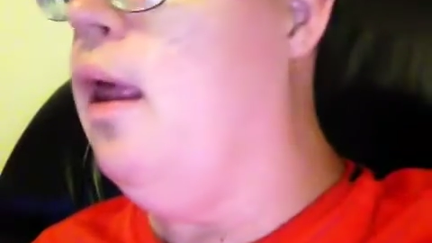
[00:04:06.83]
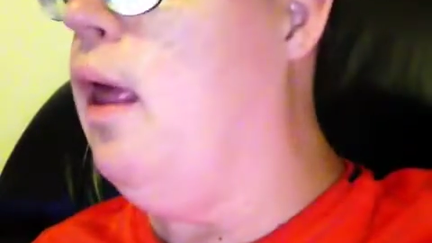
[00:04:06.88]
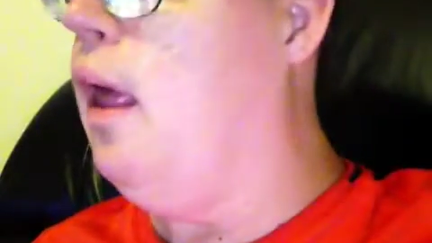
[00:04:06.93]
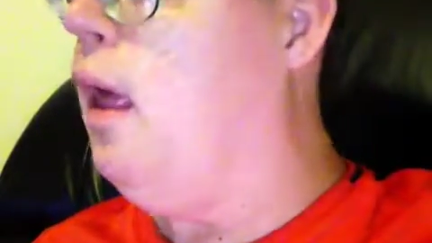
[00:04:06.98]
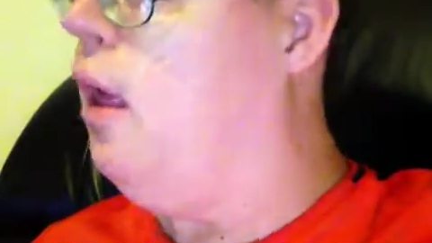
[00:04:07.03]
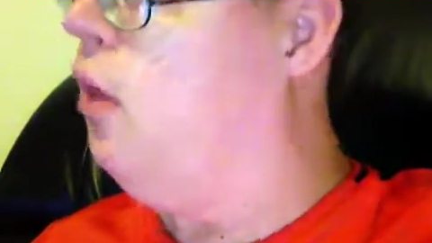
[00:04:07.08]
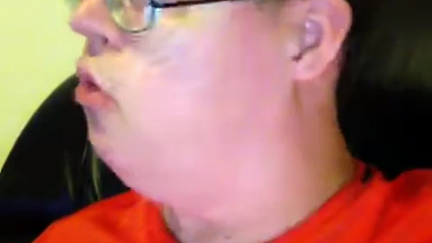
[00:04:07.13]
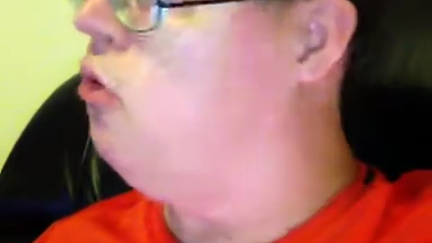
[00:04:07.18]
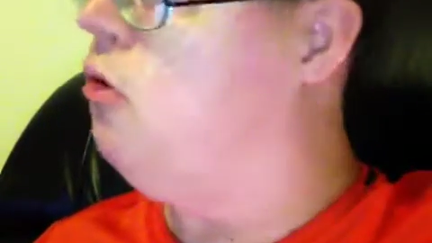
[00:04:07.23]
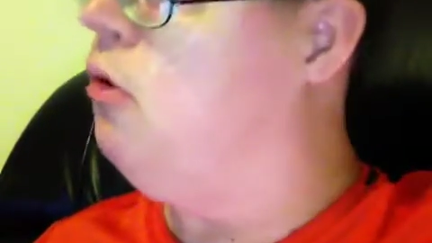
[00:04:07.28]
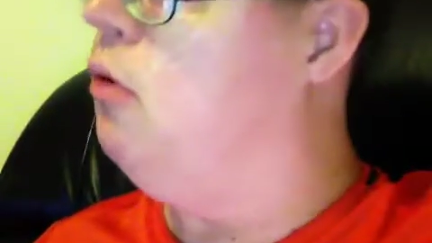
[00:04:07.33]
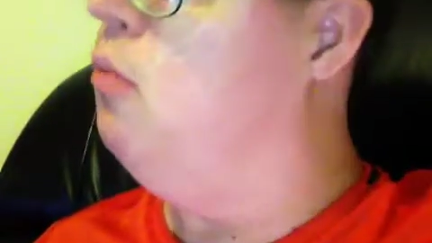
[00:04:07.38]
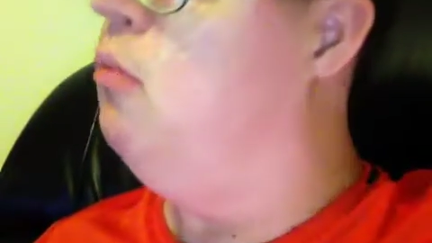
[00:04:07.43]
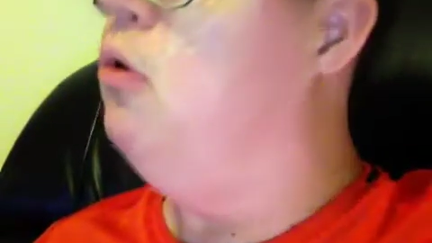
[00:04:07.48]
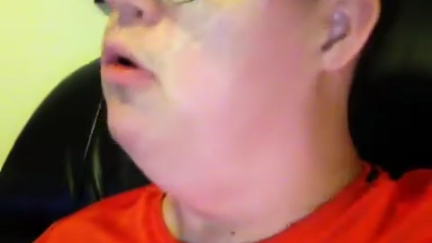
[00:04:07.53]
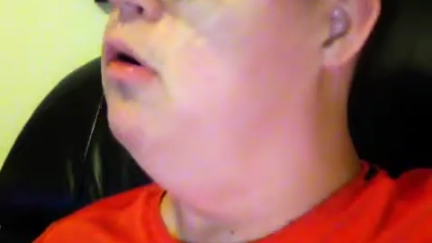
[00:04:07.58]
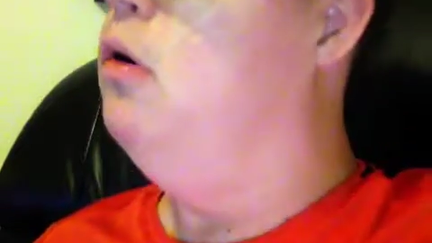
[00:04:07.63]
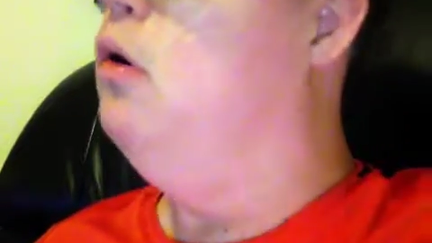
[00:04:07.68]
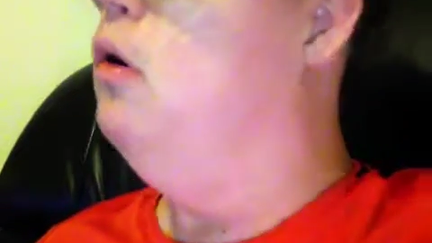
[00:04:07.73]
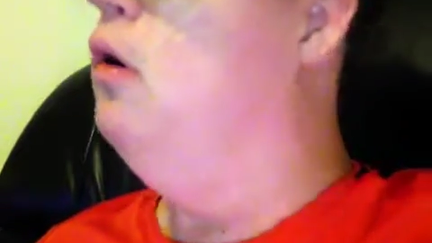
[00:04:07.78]
Eskom.
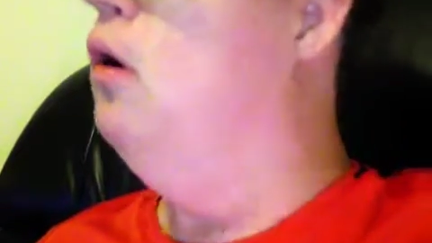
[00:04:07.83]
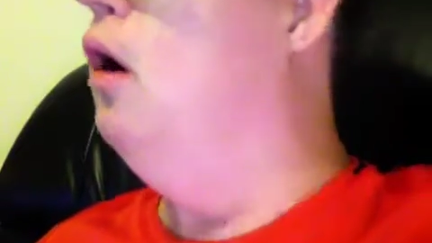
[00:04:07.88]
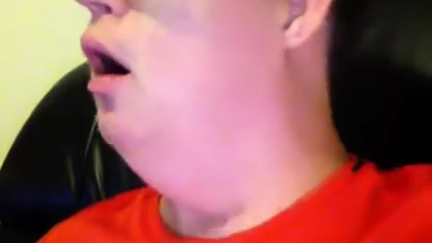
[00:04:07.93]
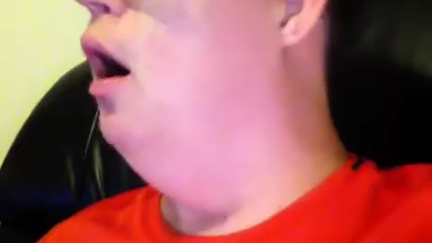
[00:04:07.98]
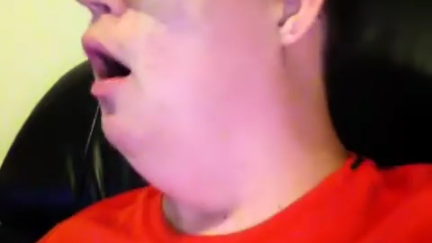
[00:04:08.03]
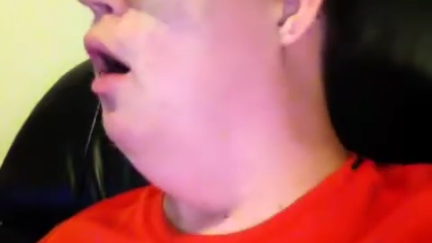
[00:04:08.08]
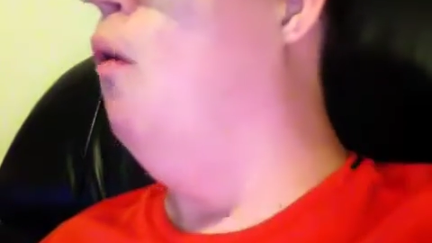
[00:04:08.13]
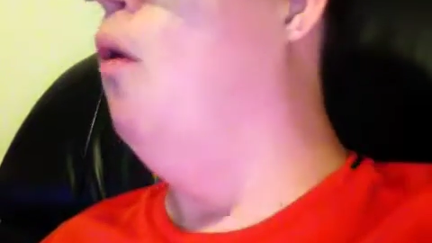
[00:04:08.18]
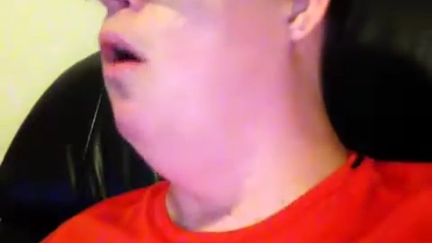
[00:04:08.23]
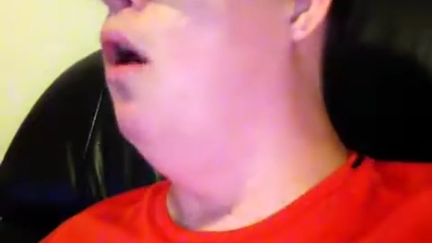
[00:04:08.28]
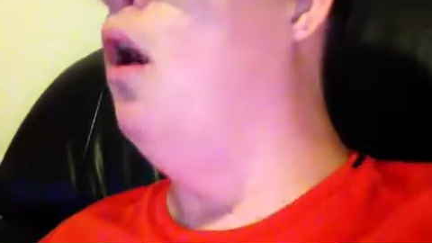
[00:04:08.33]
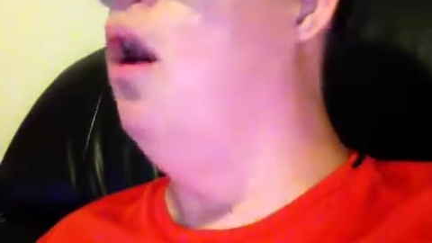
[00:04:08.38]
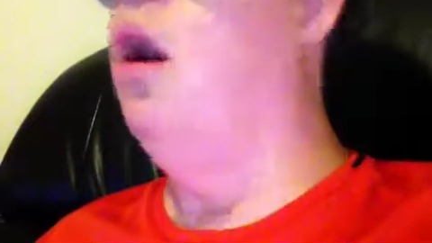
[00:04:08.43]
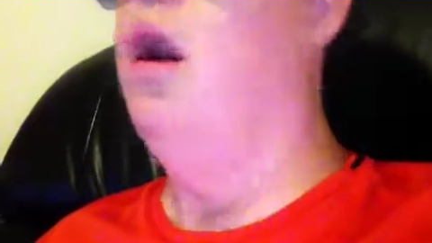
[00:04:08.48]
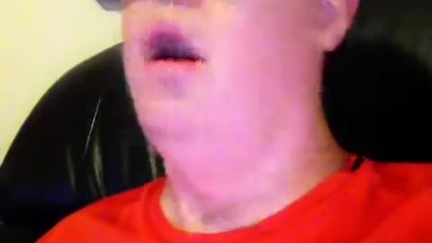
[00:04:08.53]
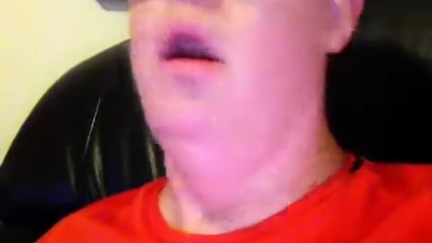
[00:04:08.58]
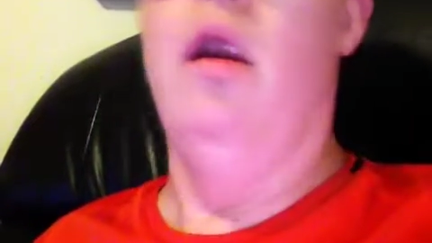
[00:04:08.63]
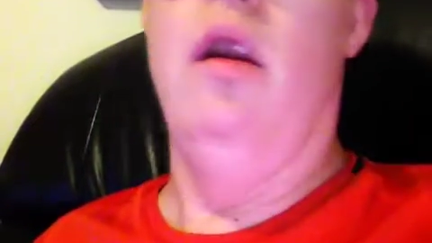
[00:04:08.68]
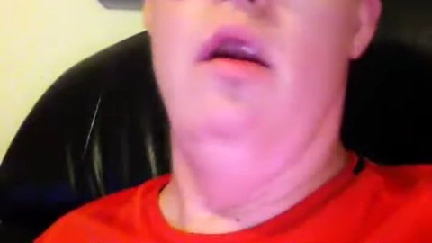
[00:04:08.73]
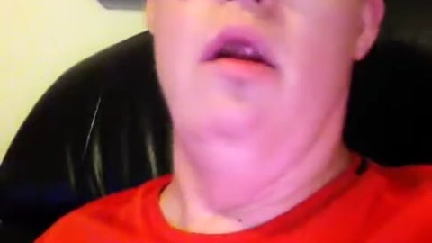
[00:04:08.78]
I
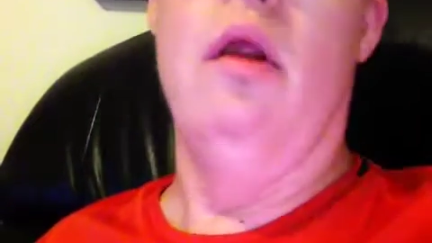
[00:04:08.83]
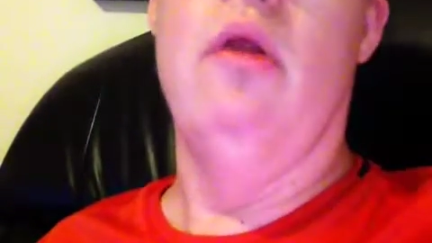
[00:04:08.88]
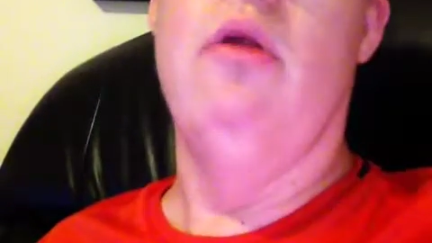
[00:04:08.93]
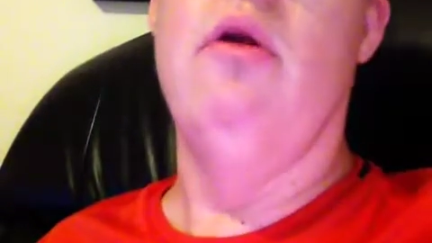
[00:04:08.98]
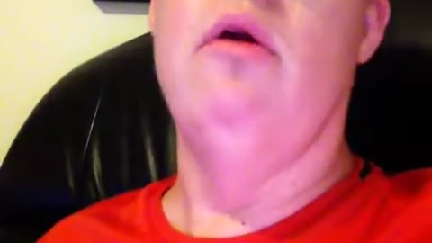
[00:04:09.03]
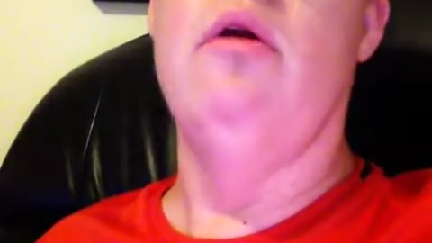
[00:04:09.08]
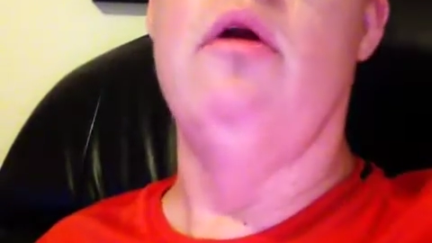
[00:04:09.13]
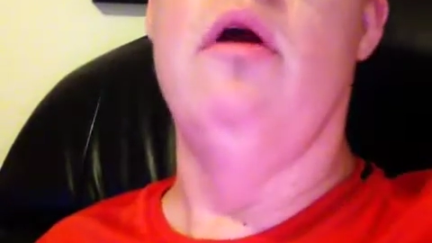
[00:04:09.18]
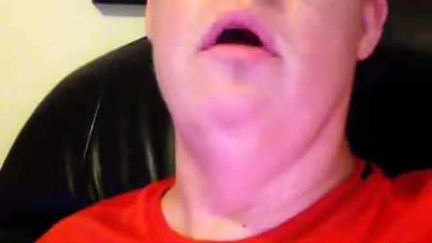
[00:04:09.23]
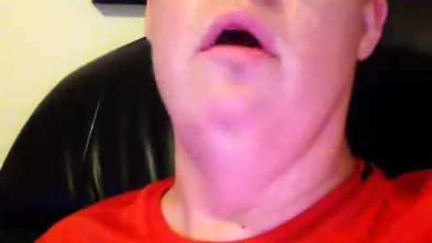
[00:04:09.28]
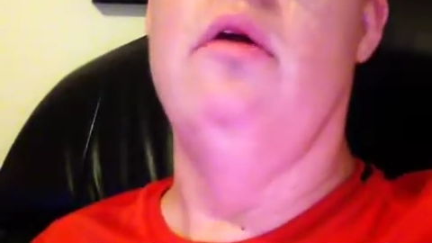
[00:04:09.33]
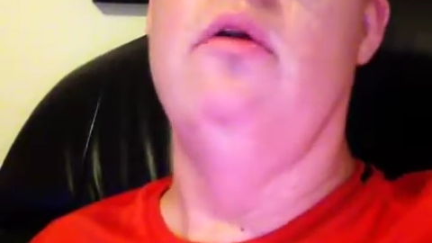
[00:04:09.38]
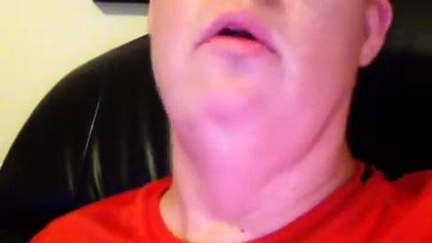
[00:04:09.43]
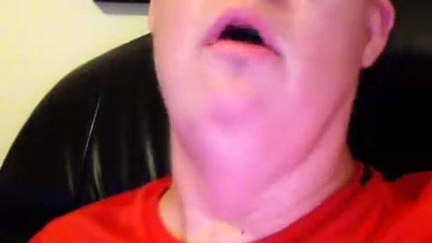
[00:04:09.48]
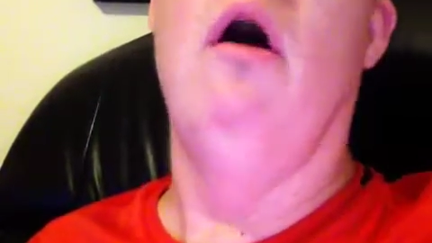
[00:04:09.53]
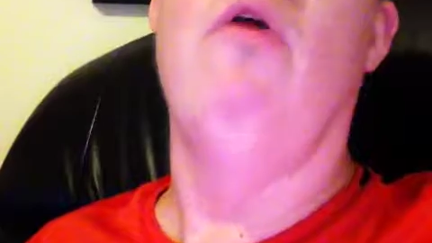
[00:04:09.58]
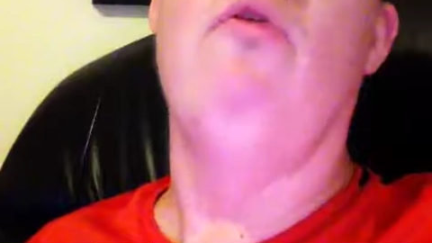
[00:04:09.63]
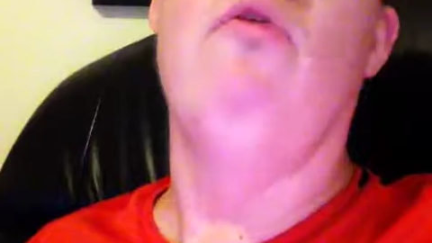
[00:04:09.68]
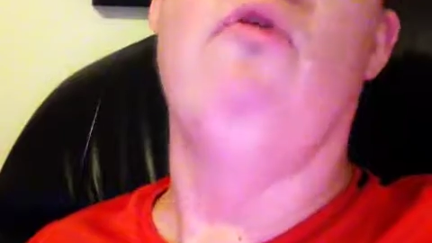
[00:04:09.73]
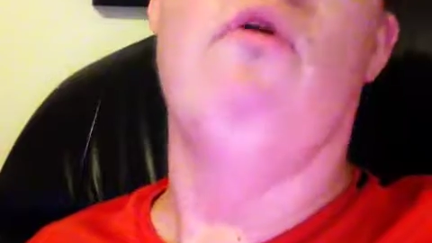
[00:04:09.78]
wanted to
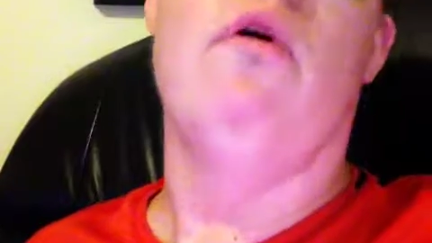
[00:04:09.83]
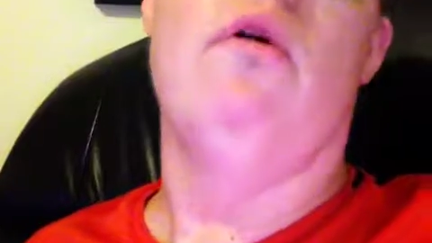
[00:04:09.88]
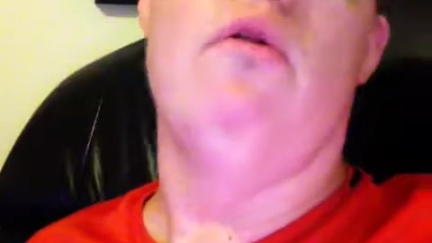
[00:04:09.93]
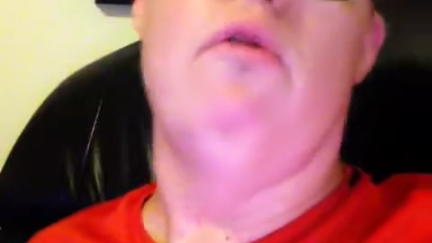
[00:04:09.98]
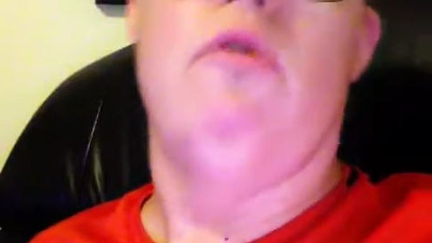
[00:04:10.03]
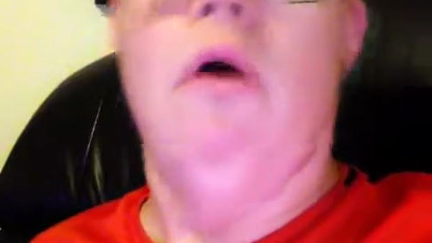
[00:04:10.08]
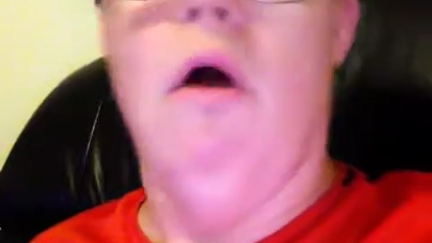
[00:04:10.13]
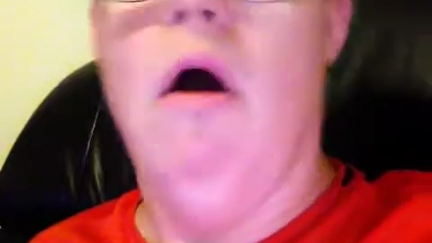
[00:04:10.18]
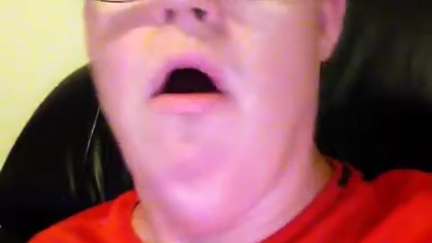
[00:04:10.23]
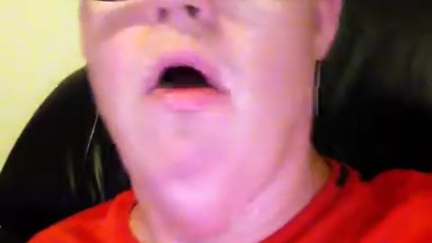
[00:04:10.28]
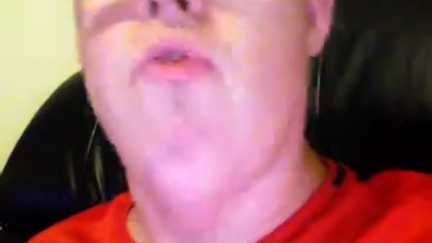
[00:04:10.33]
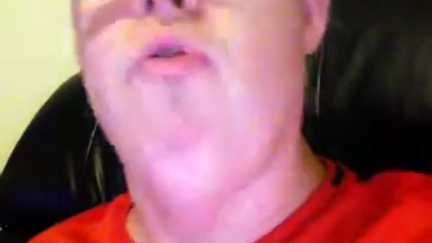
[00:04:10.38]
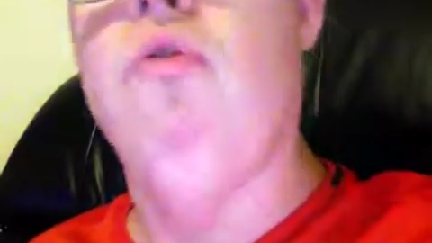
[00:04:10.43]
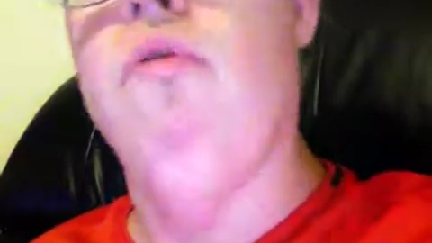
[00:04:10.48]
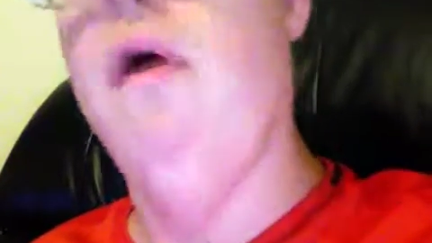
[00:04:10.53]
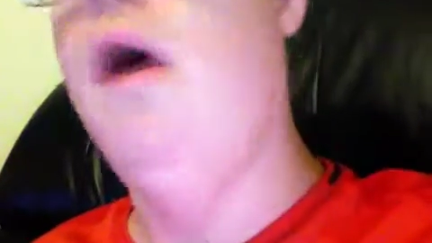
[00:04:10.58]
talk to